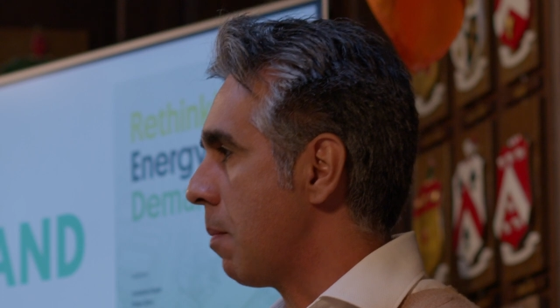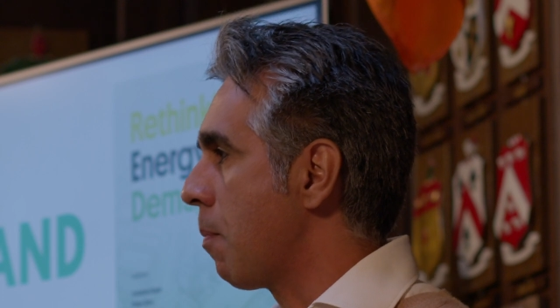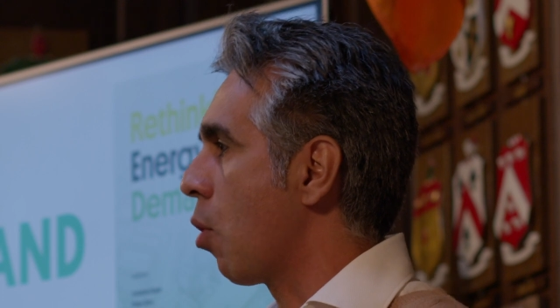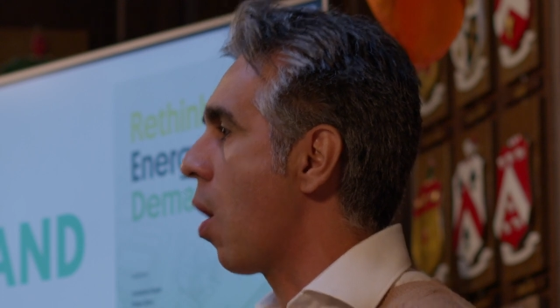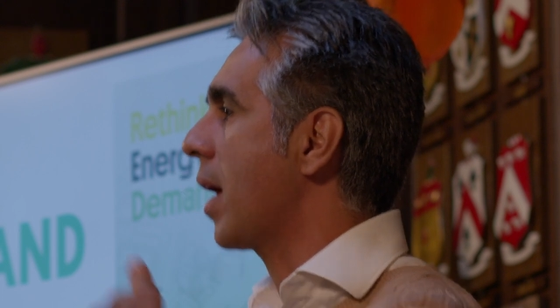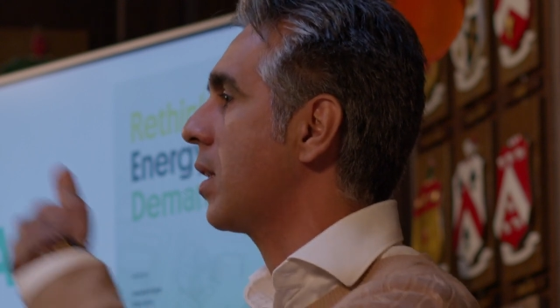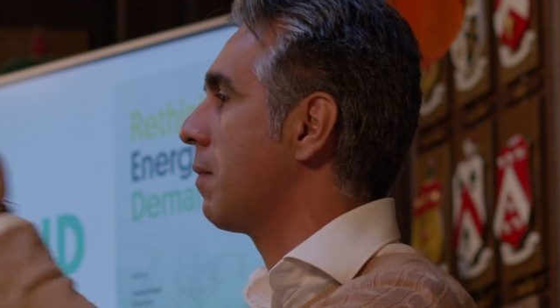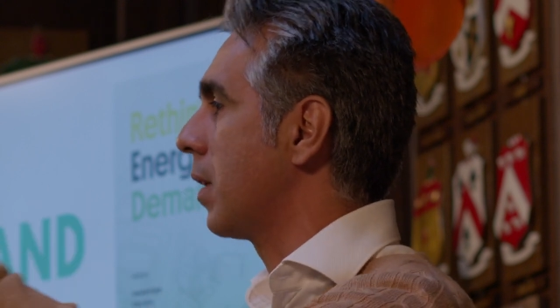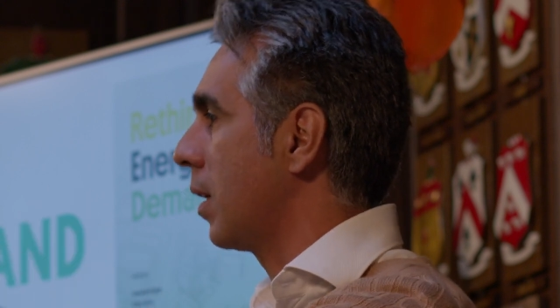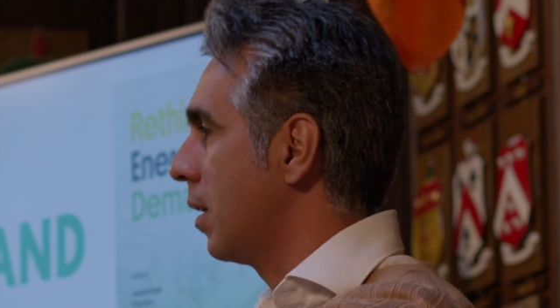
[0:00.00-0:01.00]
been
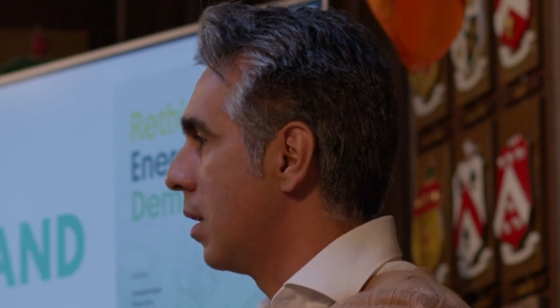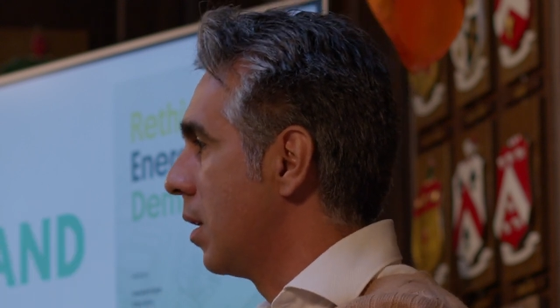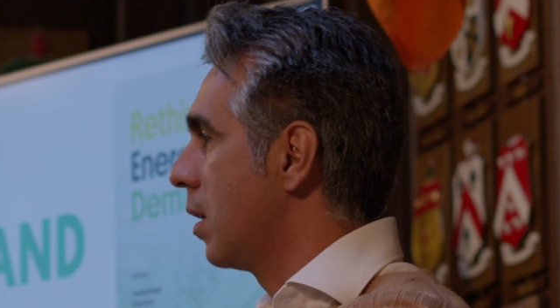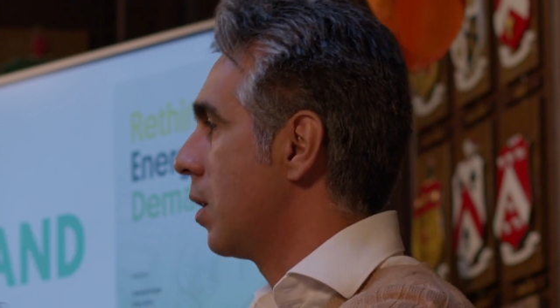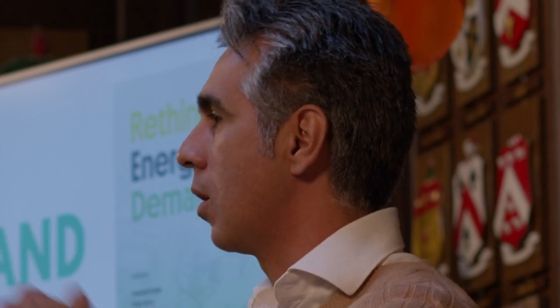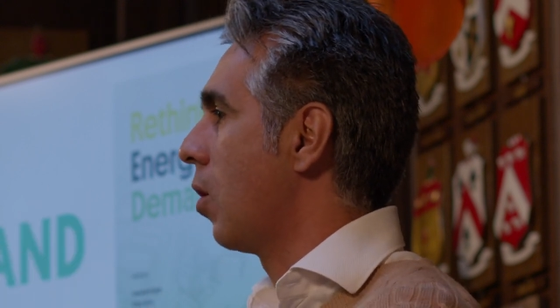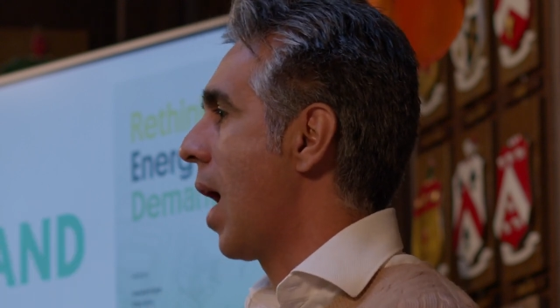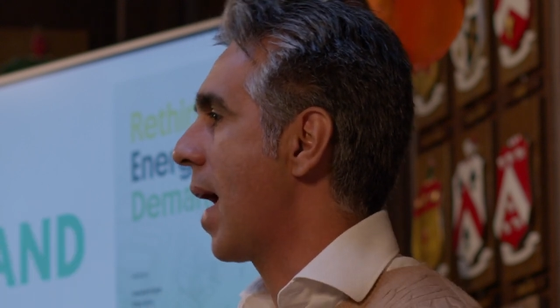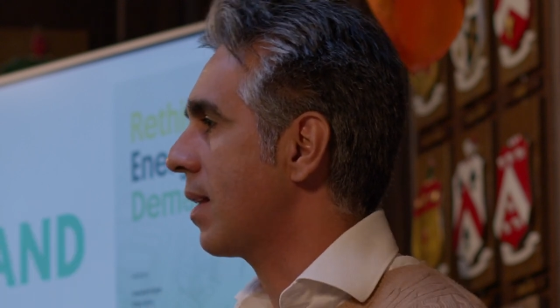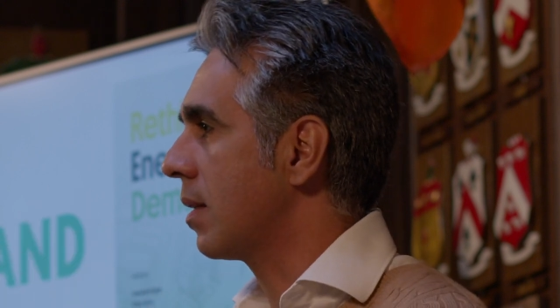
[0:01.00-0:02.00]
proactively, you know,
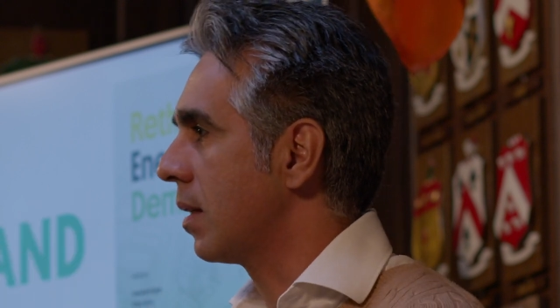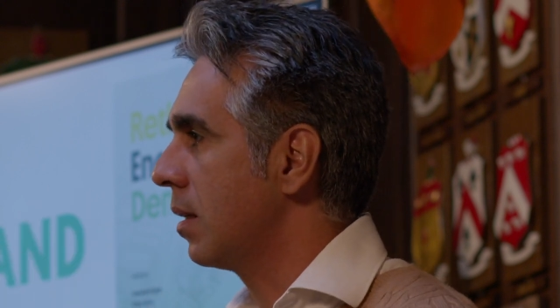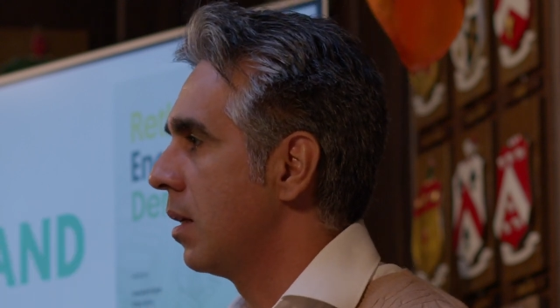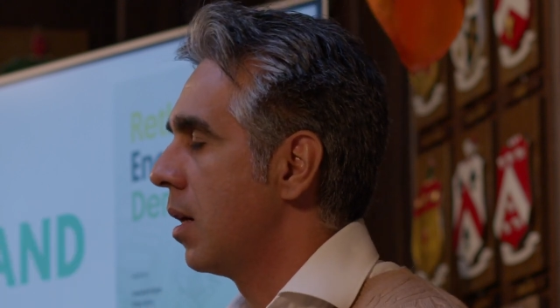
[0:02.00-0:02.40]
acting